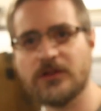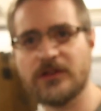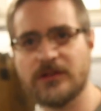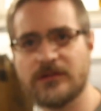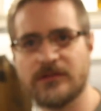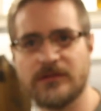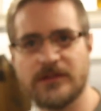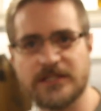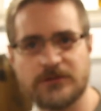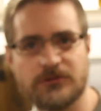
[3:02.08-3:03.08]
that
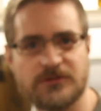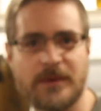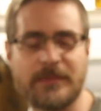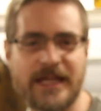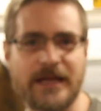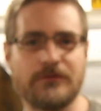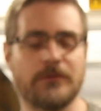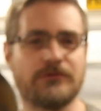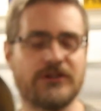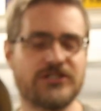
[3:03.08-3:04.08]
this crossmember came
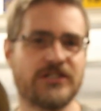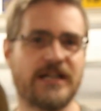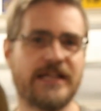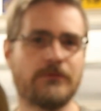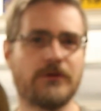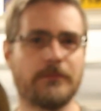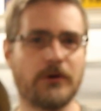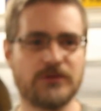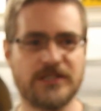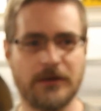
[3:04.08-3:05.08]
from originally would have
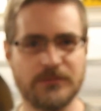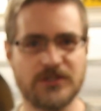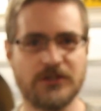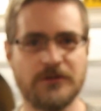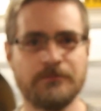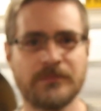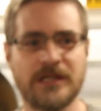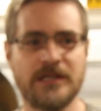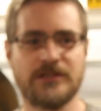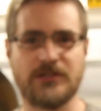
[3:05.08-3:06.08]
bolted up to,
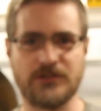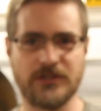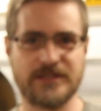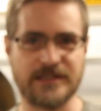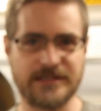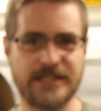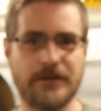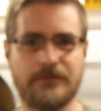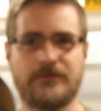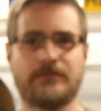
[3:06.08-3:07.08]
so it's nice and
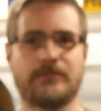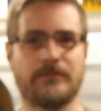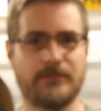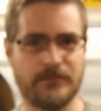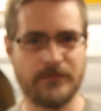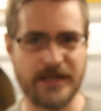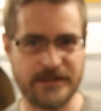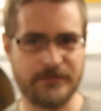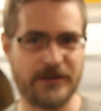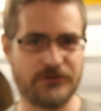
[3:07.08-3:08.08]
stiff,
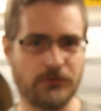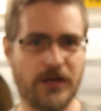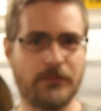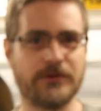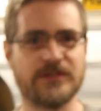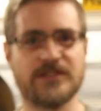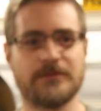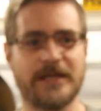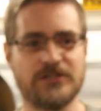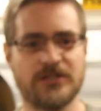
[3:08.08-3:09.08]
marries it all up with the
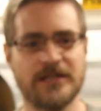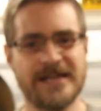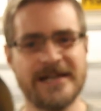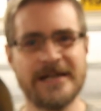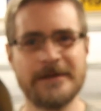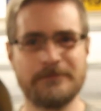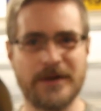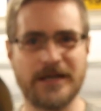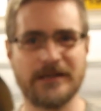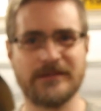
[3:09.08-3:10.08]
suspension.
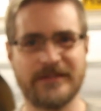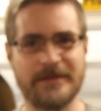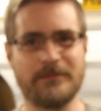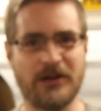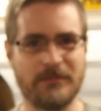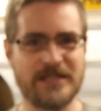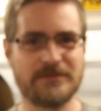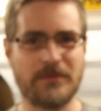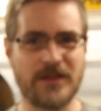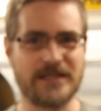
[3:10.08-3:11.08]
But there might be
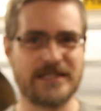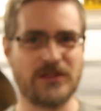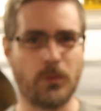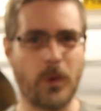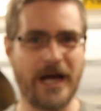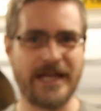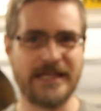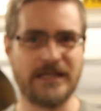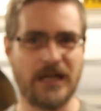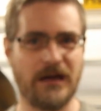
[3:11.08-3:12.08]
some things in the
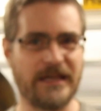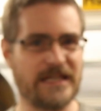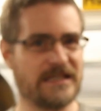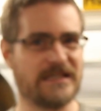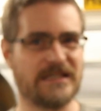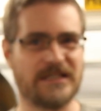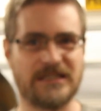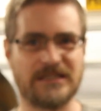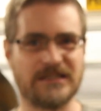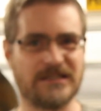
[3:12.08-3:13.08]
way, like
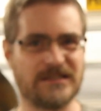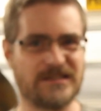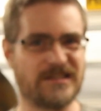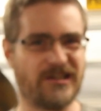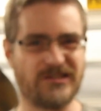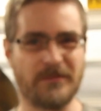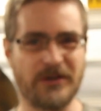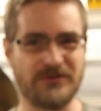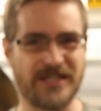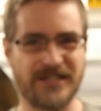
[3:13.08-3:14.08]
starter
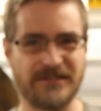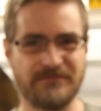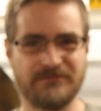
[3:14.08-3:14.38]
motor,